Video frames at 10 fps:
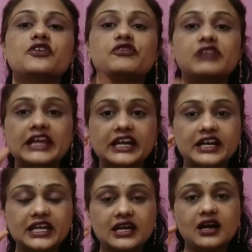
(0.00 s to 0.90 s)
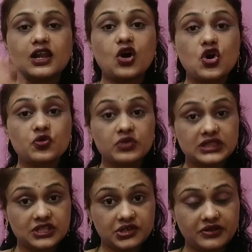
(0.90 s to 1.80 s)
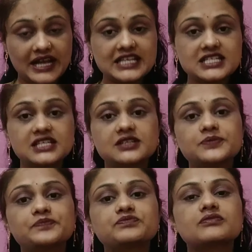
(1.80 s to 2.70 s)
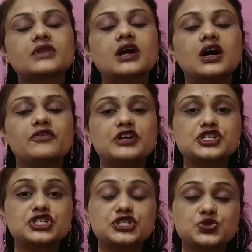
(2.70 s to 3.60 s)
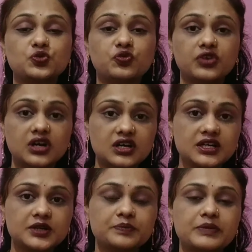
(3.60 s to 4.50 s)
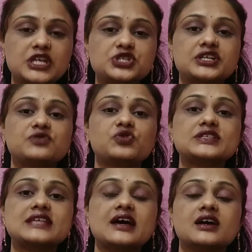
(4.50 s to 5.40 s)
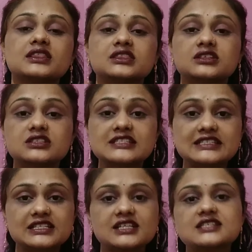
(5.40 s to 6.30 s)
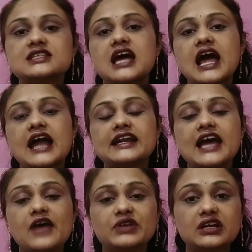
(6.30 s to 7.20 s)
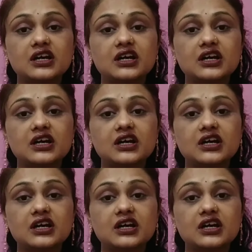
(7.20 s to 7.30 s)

flickering along with writing, aversion to work, patient was thirstless and having